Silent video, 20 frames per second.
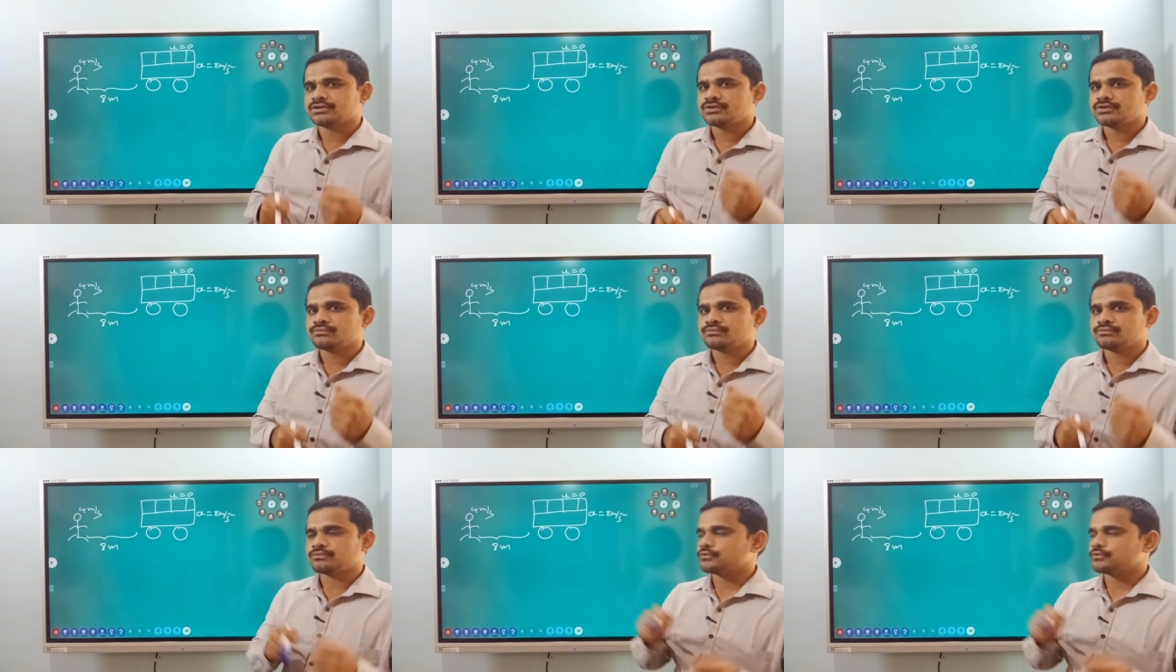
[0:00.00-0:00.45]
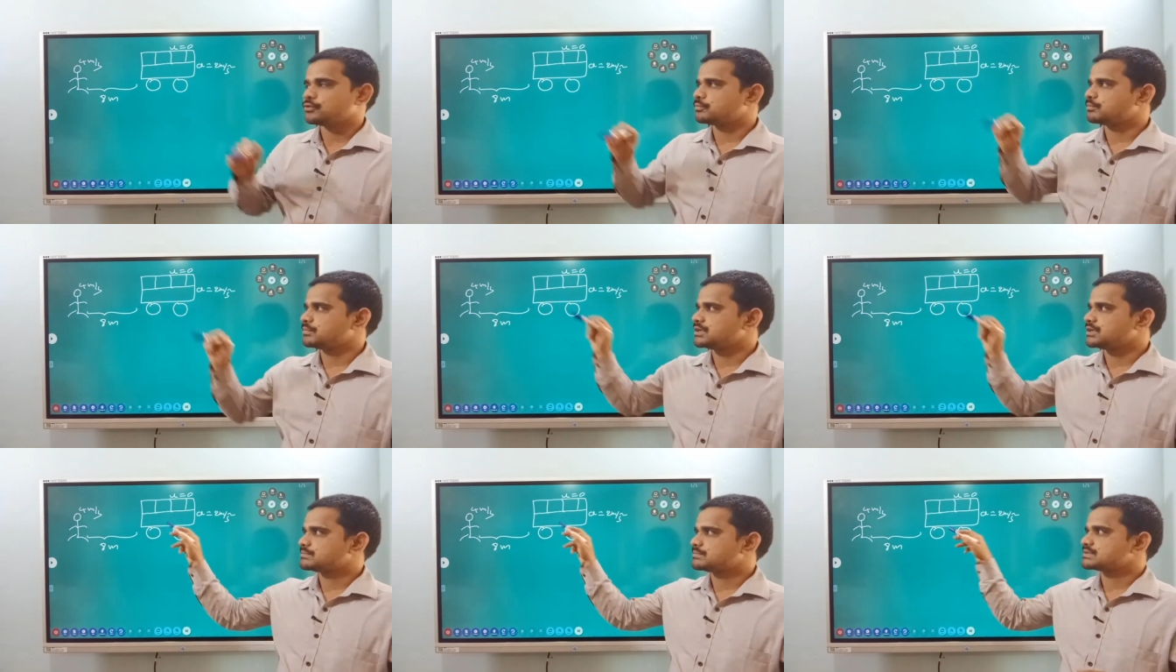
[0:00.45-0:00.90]
4
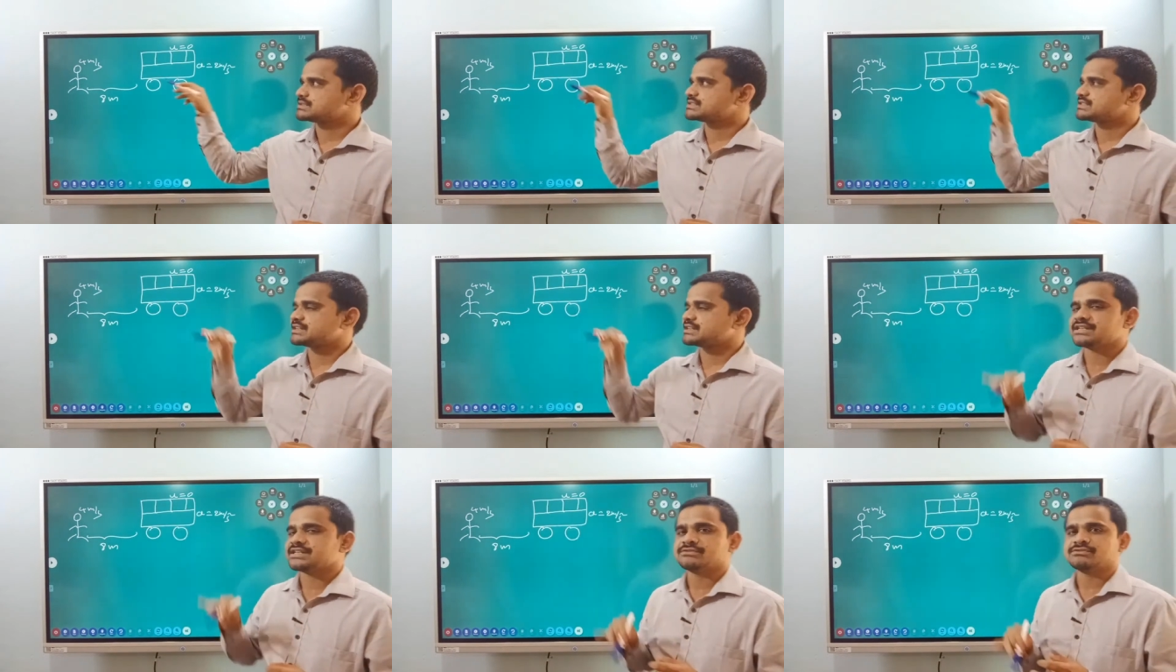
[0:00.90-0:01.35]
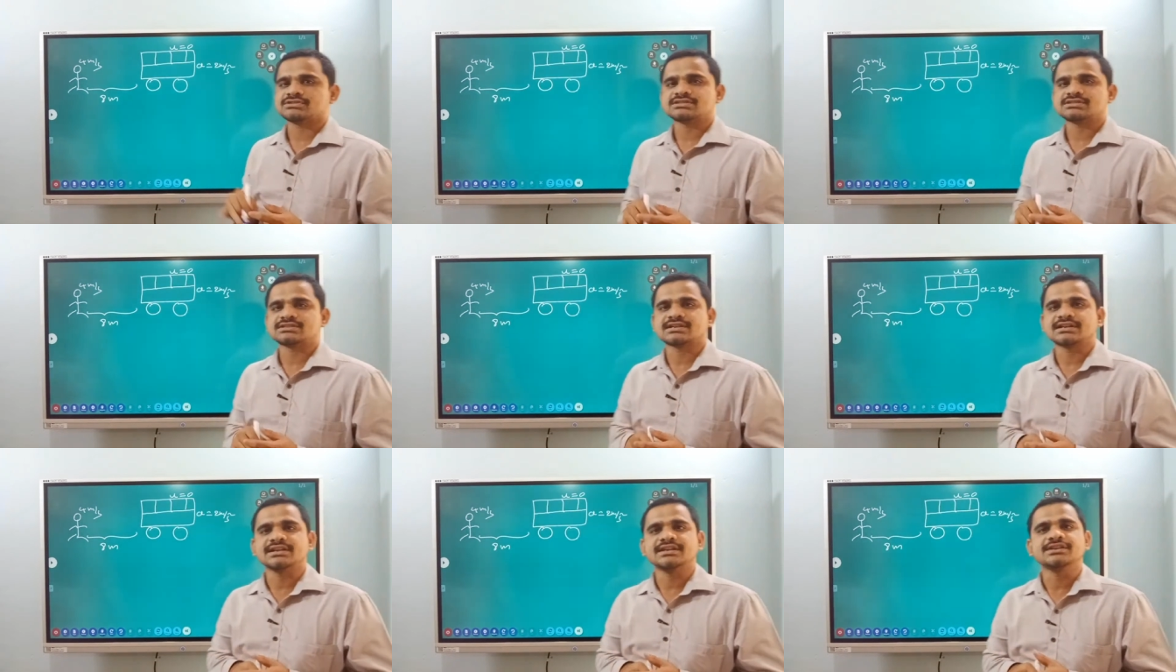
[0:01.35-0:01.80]
meter per second he was
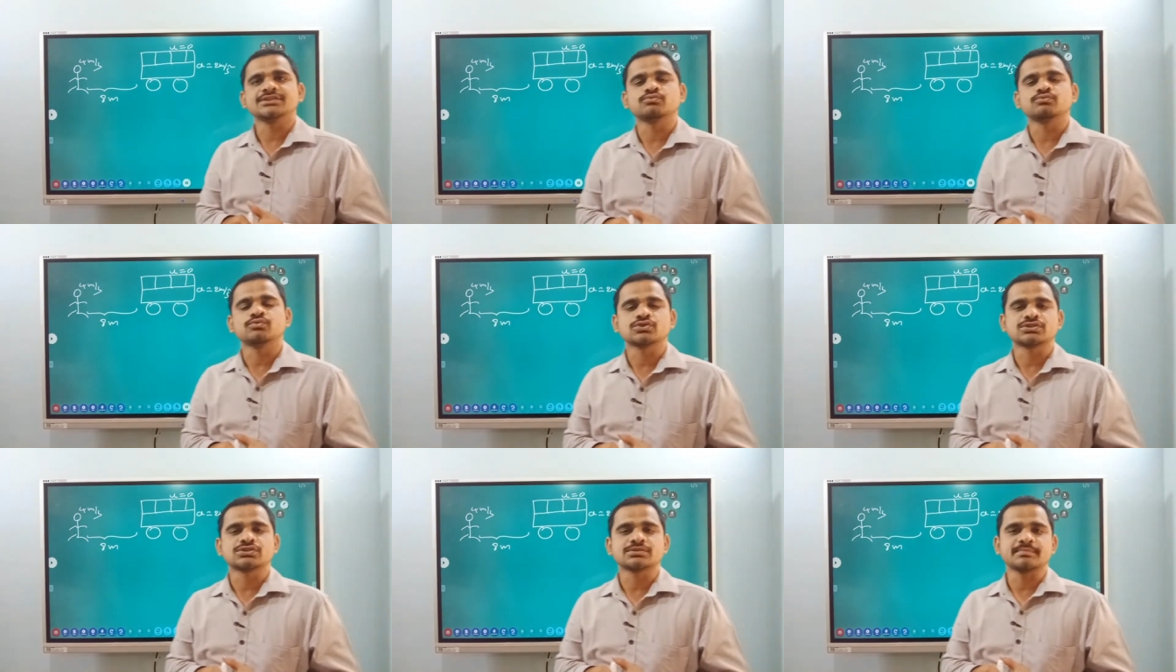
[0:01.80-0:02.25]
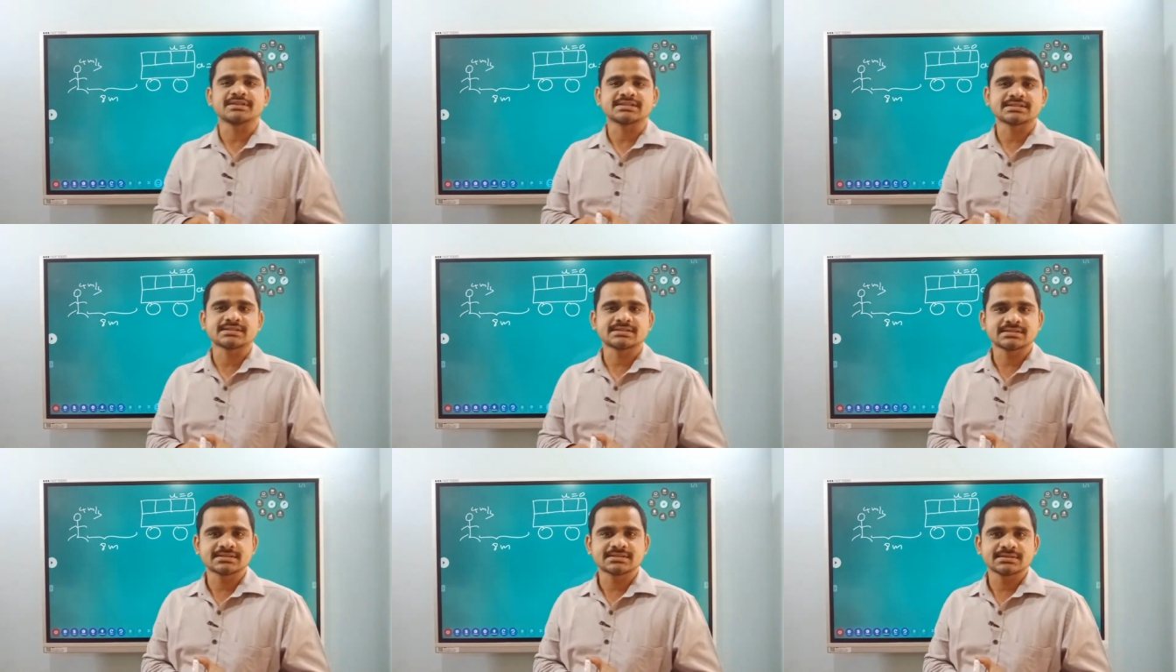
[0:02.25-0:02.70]
running towards the
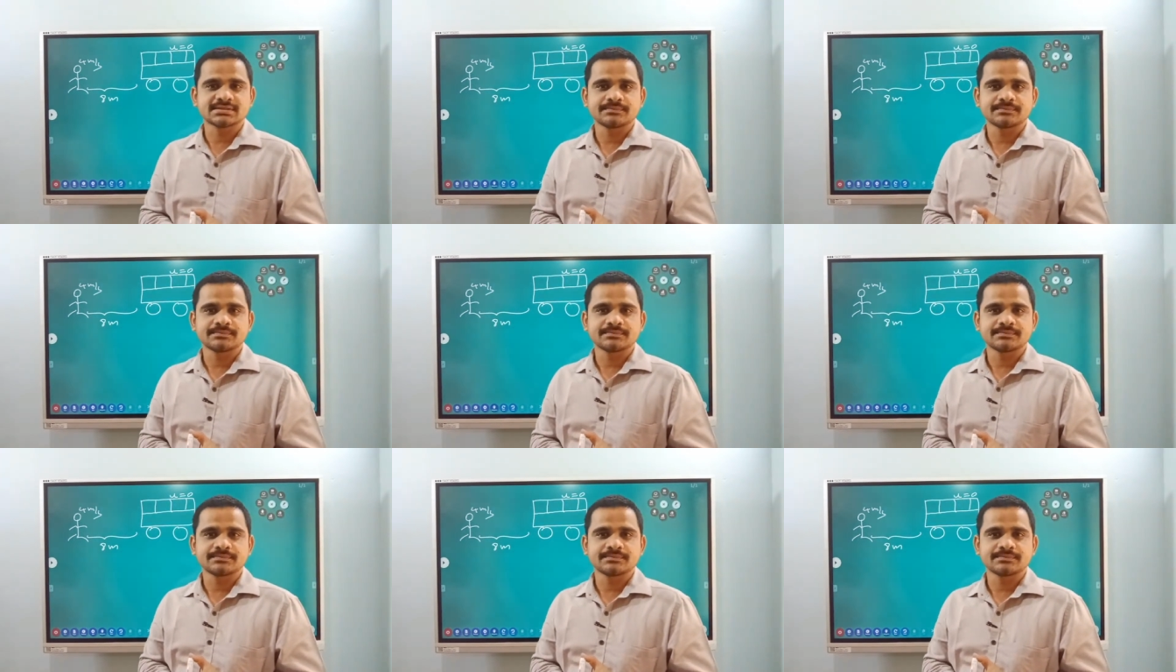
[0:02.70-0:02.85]
bus.